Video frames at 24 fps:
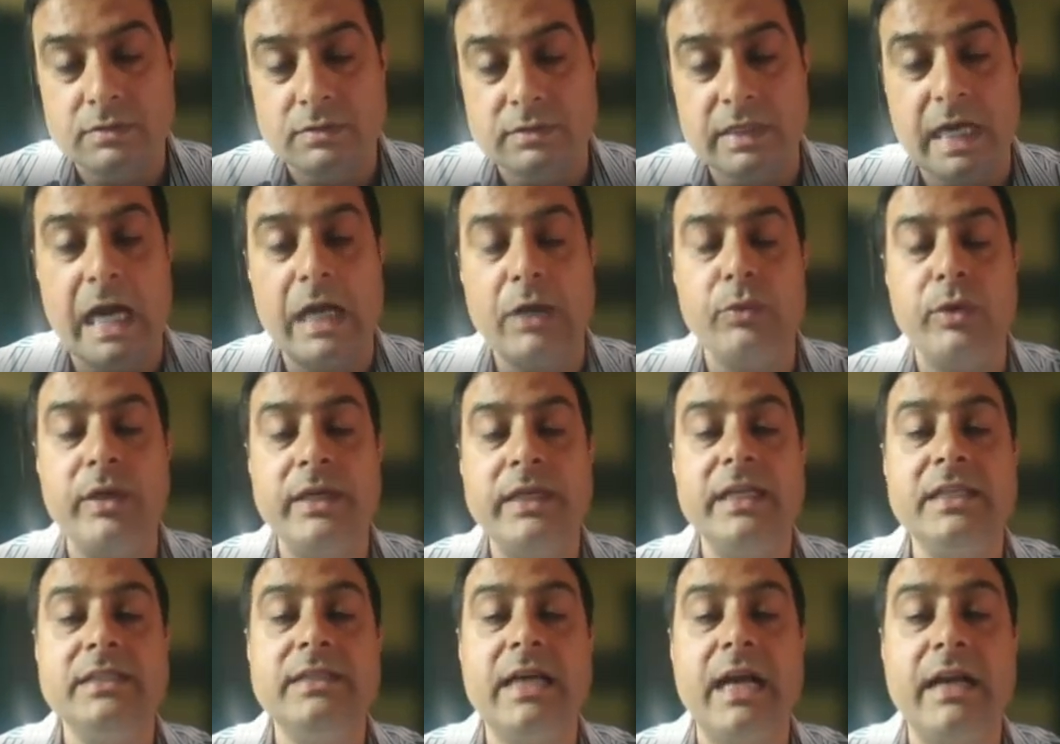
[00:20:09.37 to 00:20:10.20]
the
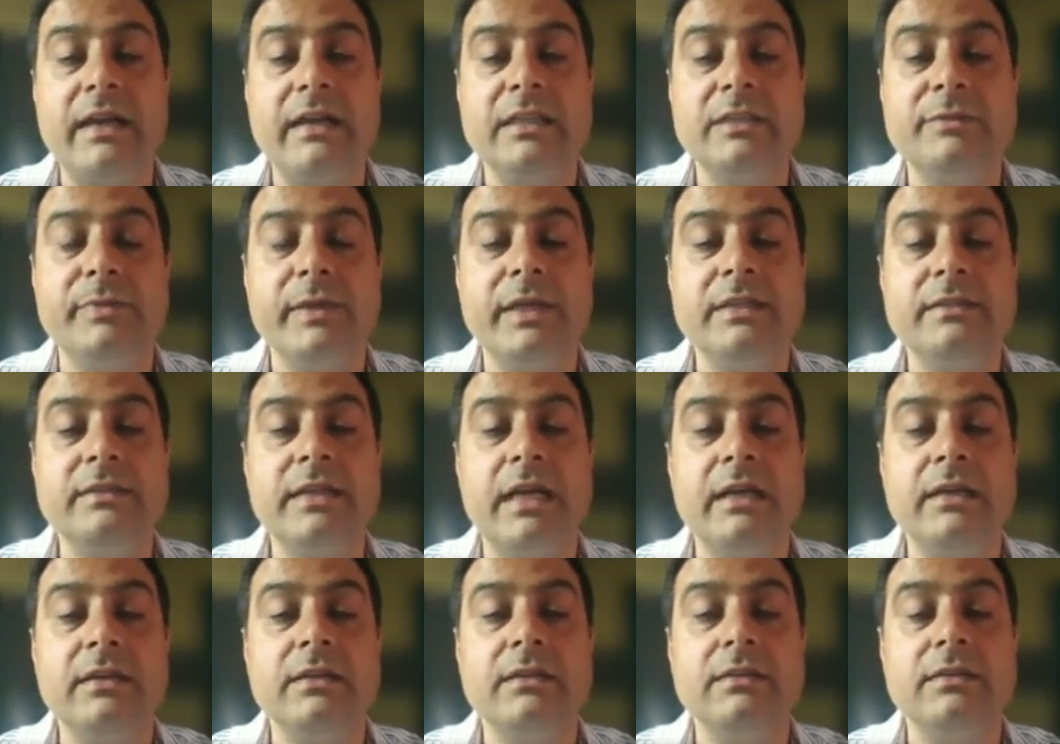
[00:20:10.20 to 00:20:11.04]
advantage that is placed
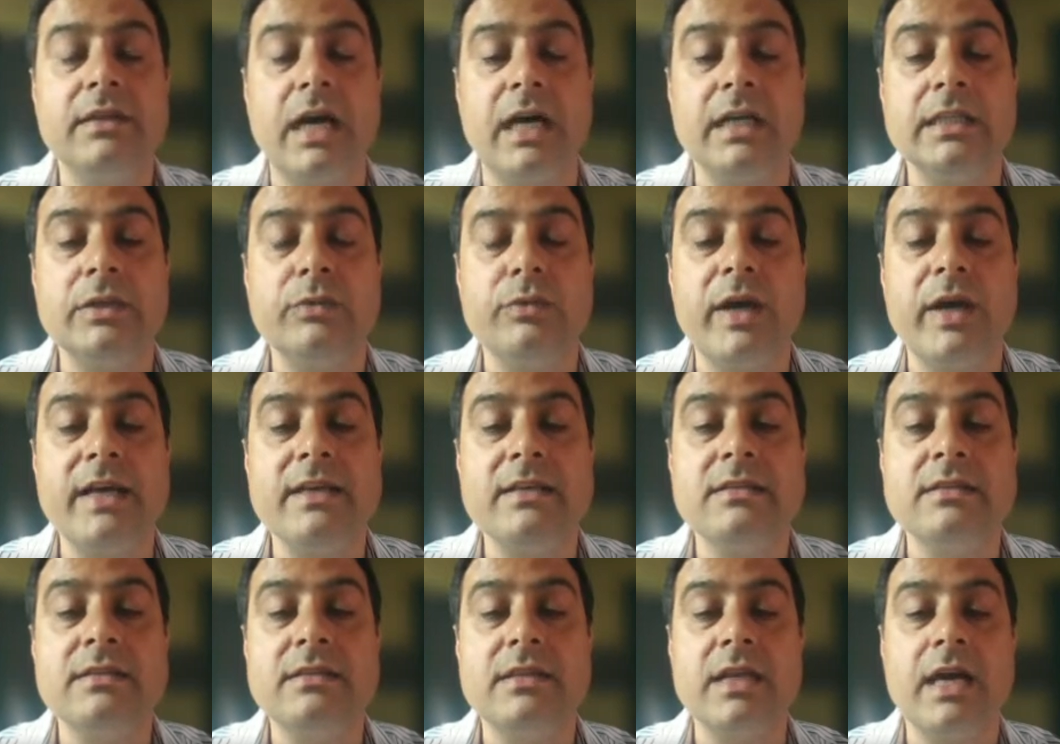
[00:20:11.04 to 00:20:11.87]
that the
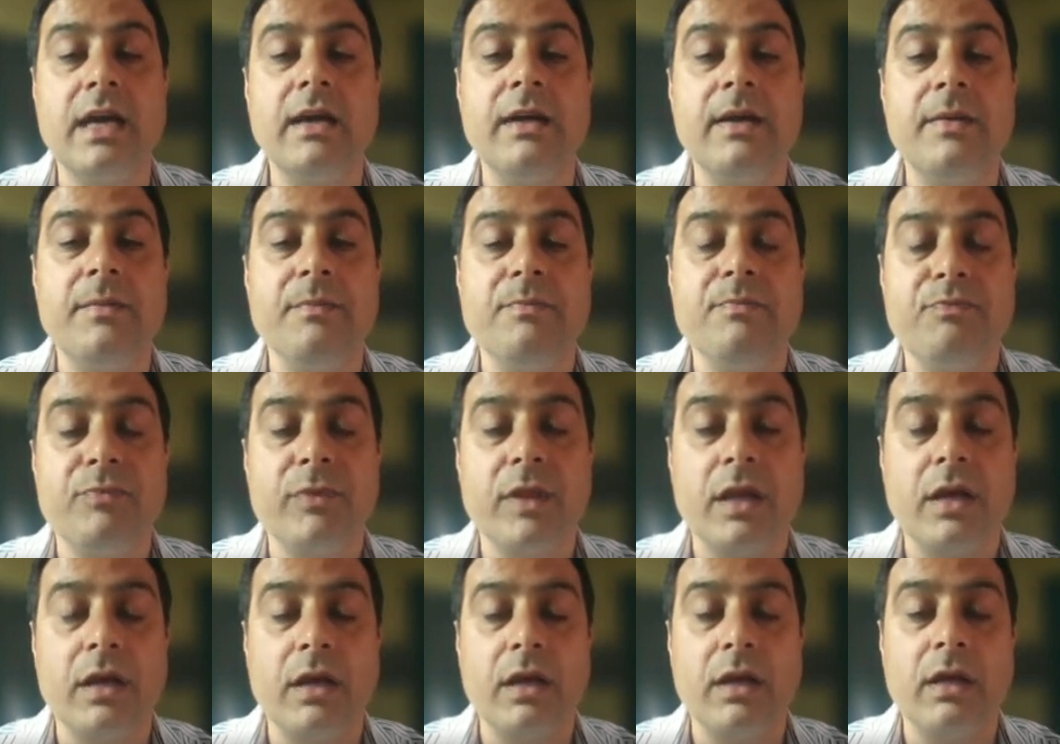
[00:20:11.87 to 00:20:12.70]
otherwise the
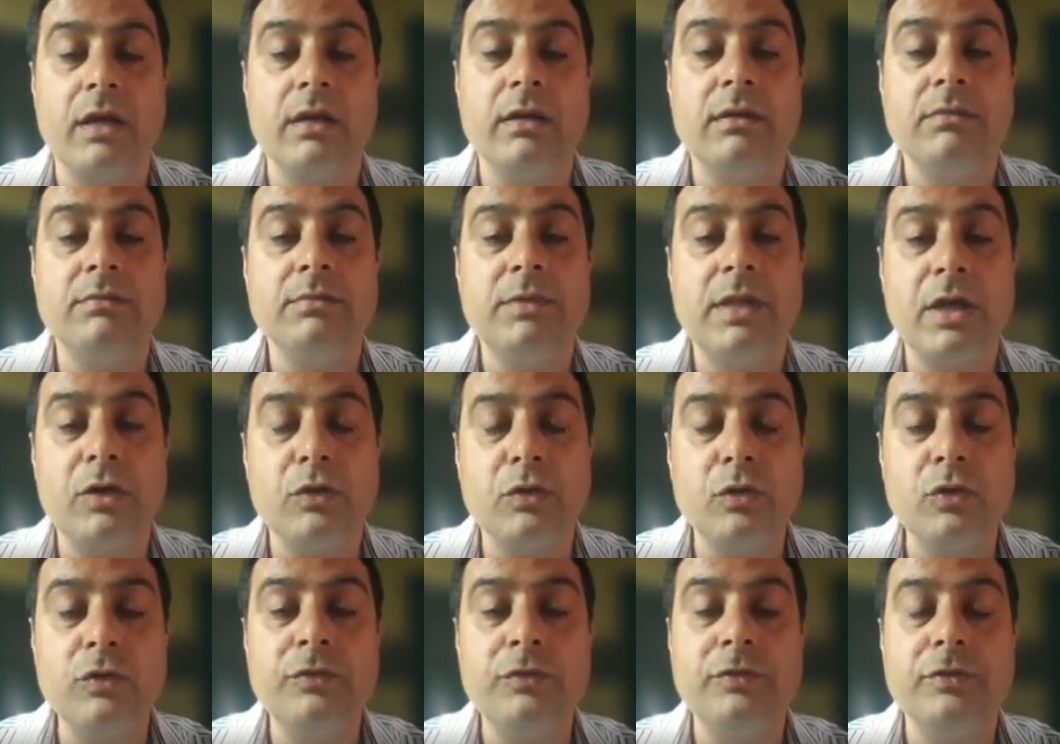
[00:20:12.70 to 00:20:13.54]

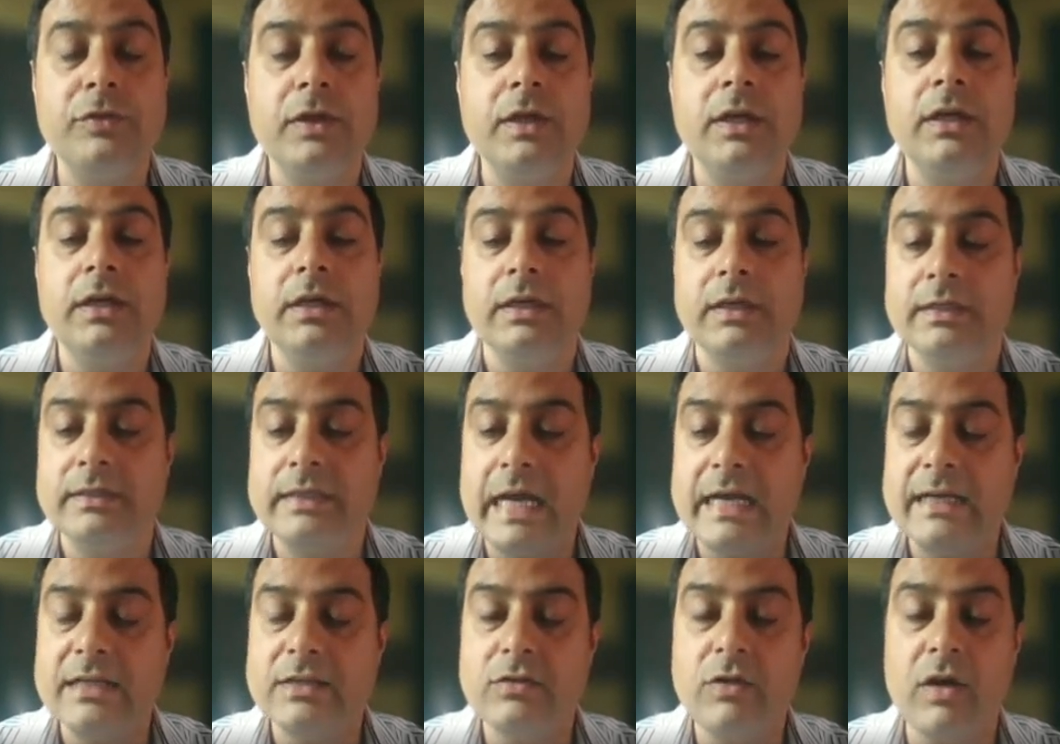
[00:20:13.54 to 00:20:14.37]
roof
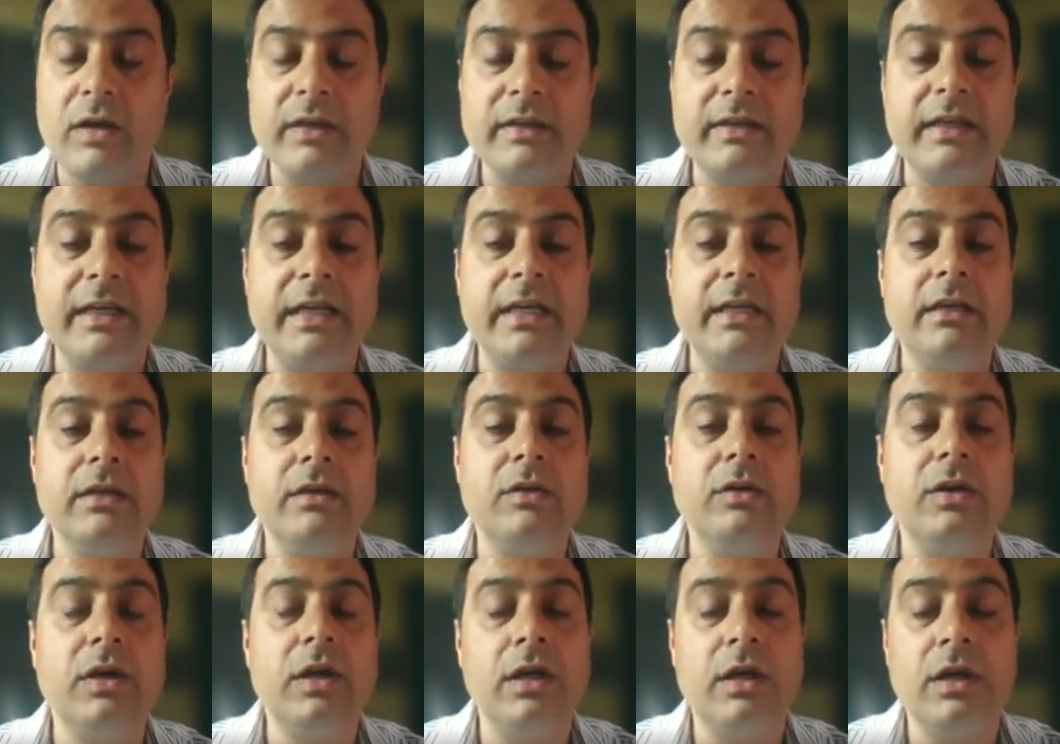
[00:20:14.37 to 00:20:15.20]
that is concrete
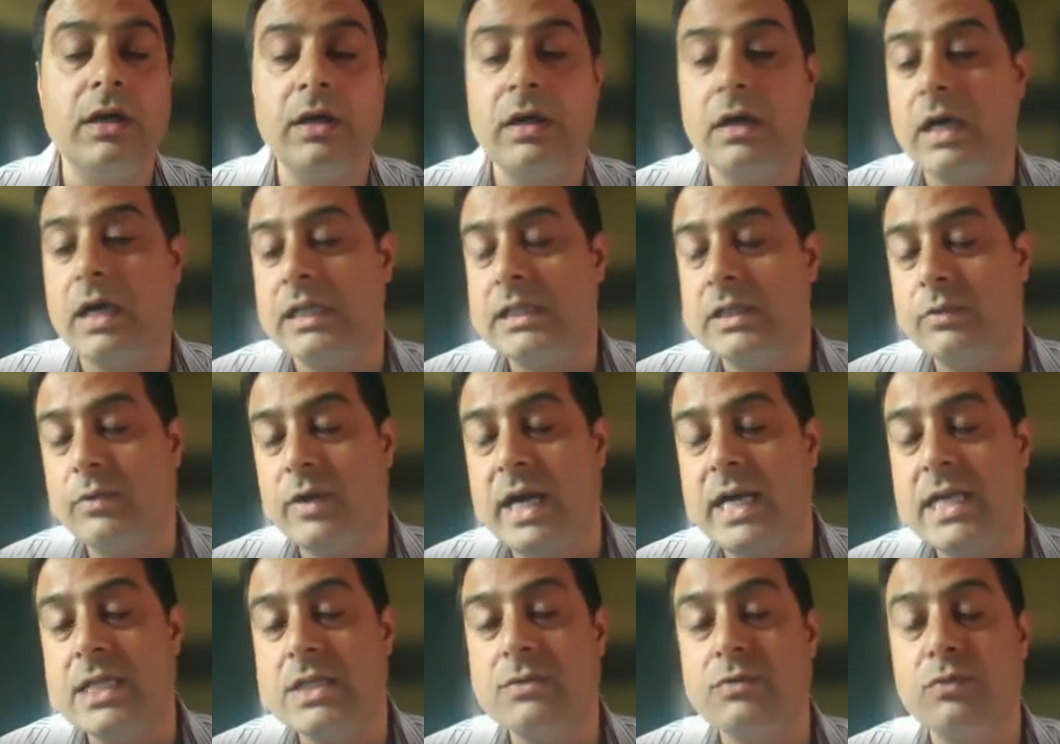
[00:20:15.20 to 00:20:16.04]

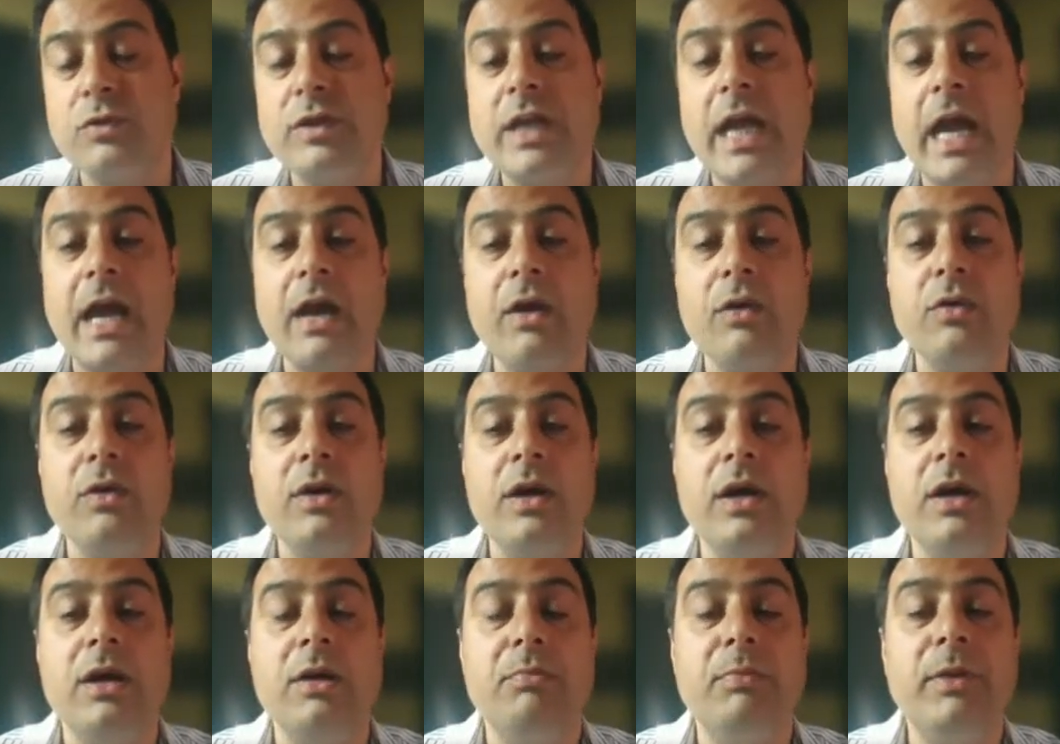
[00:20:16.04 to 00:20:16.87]
otherwise would have
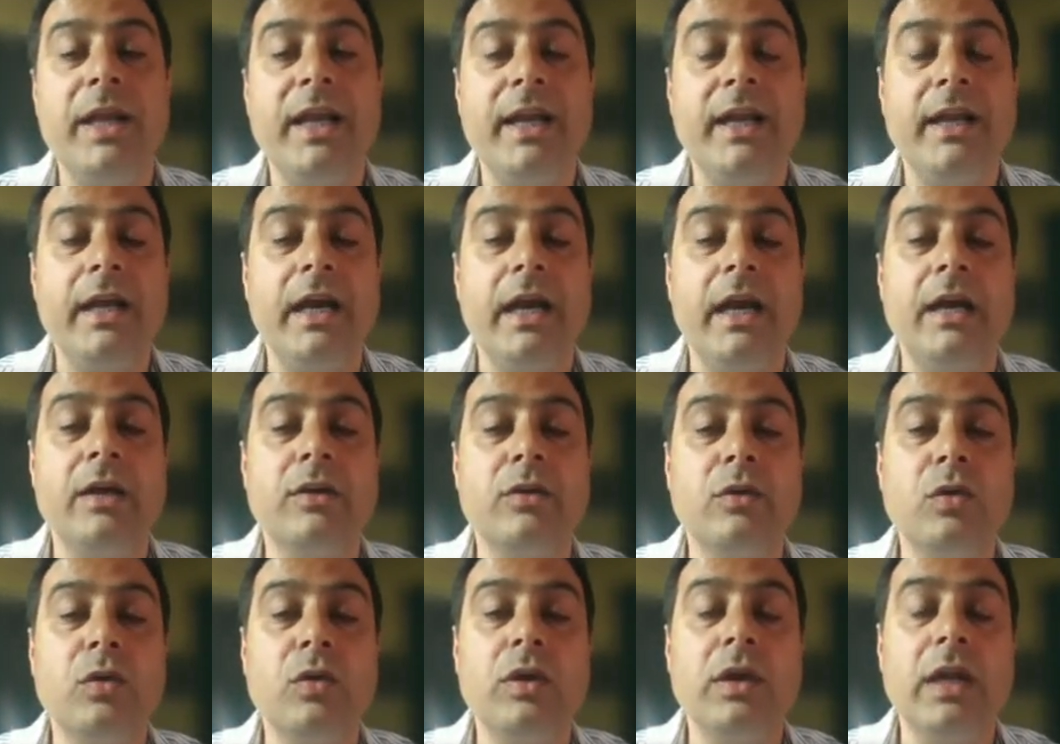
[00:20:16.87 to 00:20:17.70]
played a
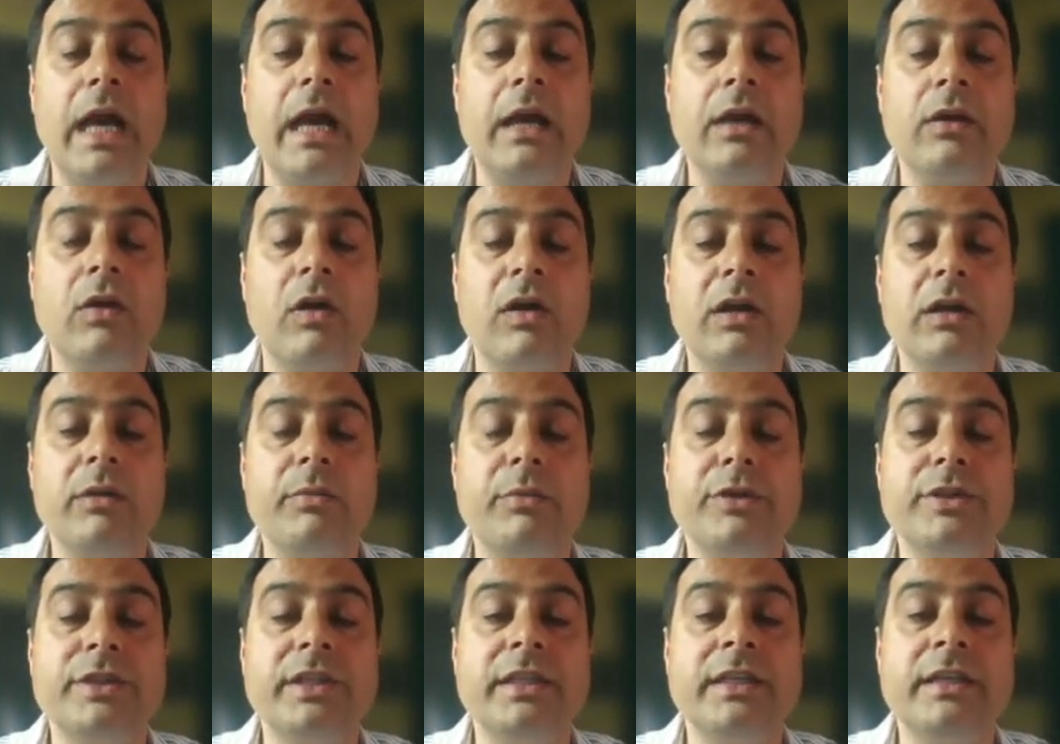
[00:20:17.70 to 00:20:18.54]
role, a
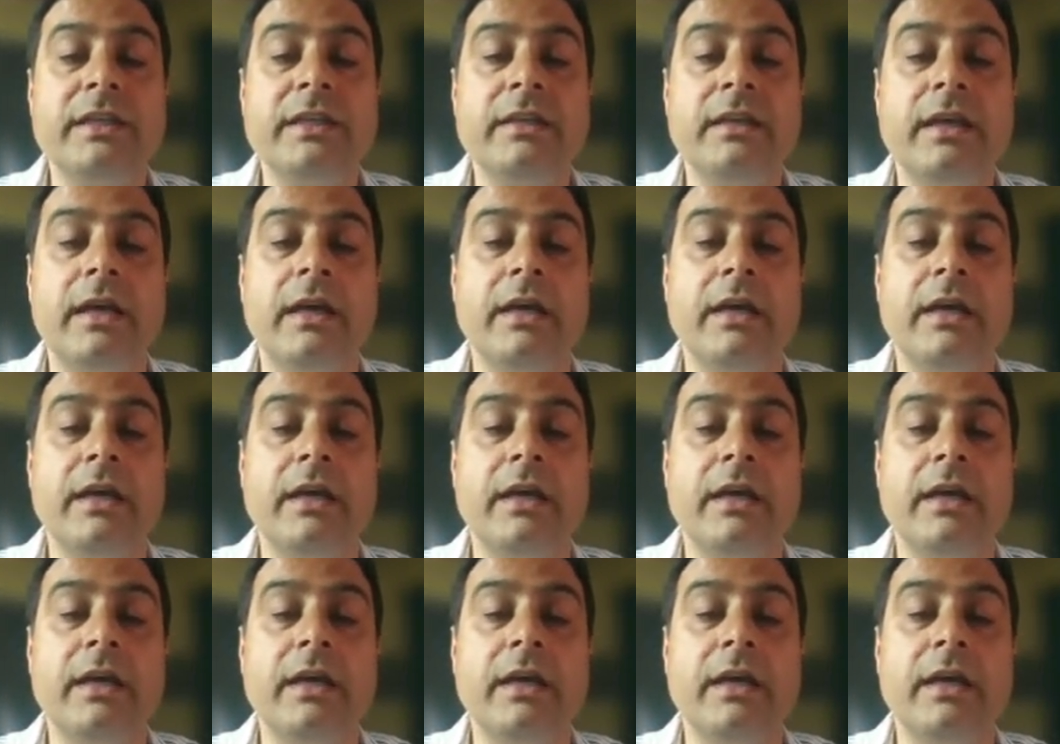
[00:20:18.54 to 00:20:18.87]
contribution in